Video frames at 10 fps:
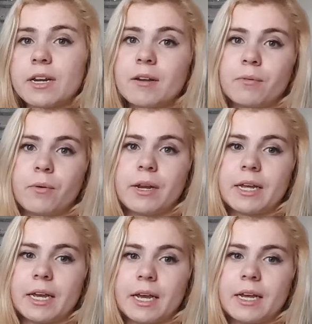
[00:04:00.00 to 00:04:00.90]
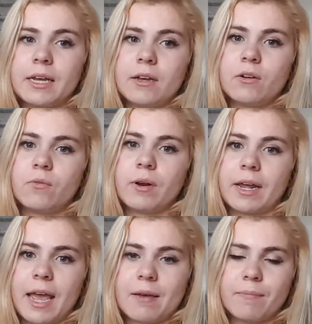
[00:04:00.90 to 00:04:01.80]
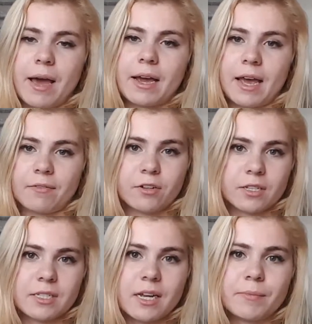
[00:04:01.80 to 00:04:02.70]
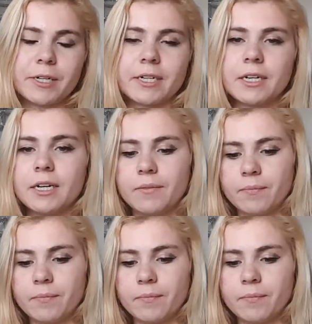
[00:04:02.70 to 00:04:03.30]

I ended up quitting when I came back after the summer.